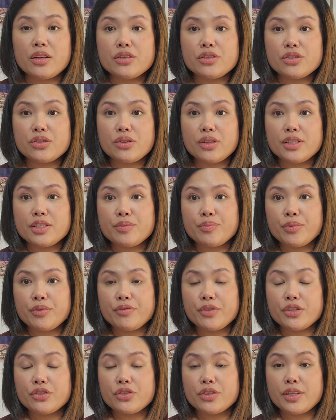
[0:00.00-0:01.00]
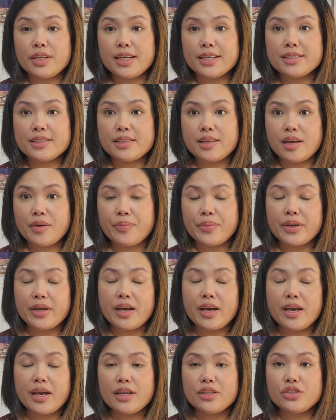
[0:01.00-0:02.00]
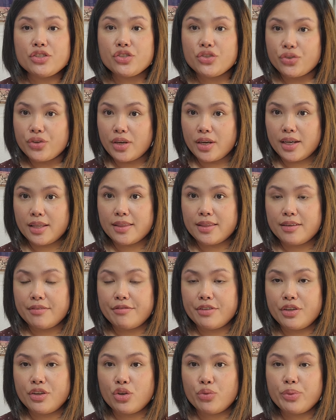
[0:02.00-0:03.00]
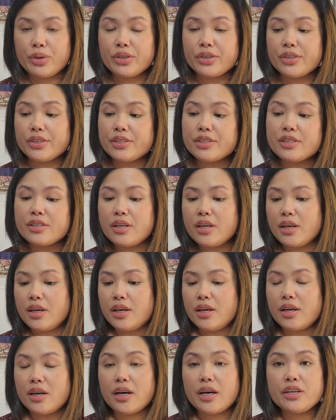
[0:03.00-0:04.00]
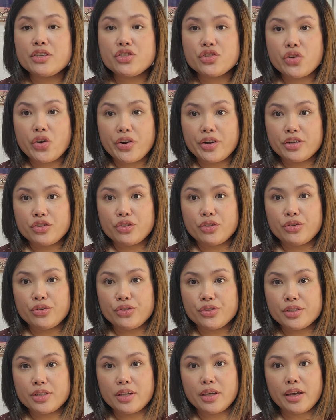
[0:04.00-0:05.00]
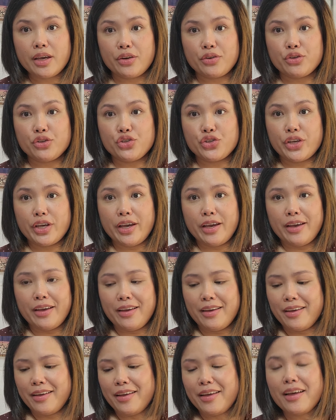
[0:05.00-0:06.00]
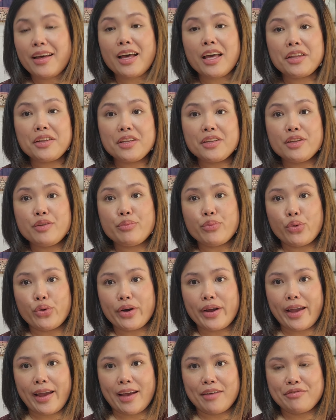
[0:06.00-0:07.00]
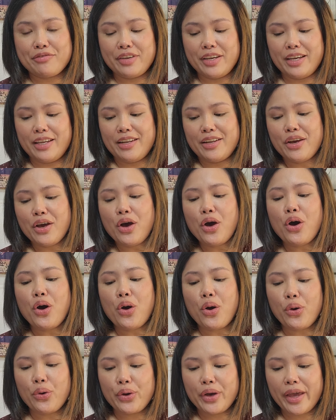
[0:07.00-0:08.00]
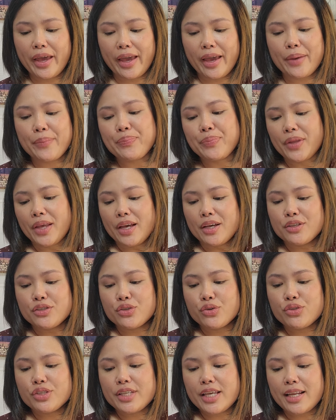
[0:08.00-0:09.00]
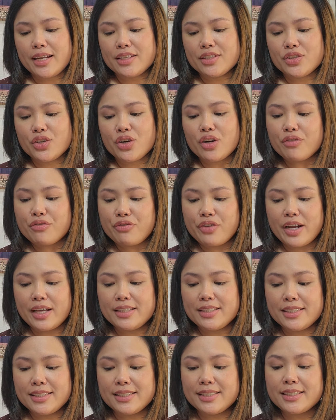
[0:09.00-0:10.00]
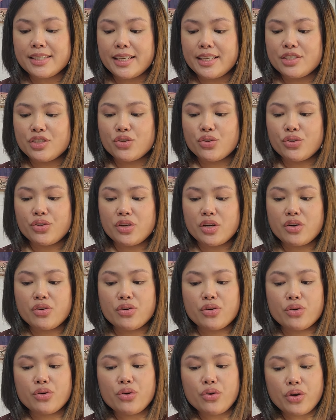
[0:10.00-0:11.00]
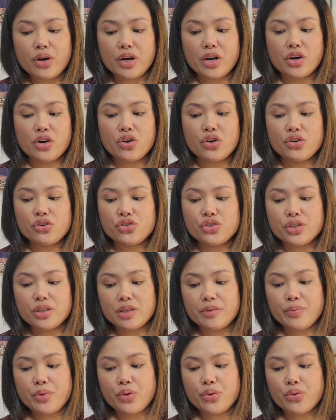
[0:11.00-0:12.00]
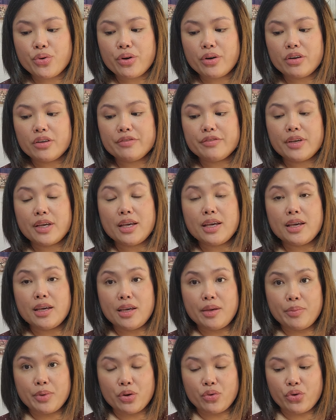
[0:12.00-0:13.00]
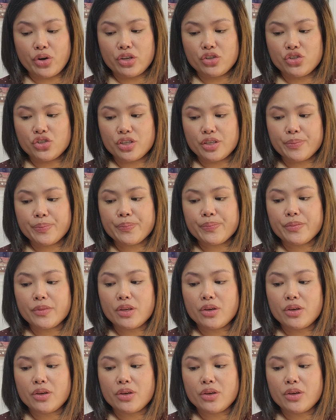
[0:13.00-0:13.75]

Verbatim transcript: So let's move on to the next topic. I had to cut that video because I started to lose energy. I needed more caffeine. Okay, so Senator Francis Escudero urged the Bureau of Immigration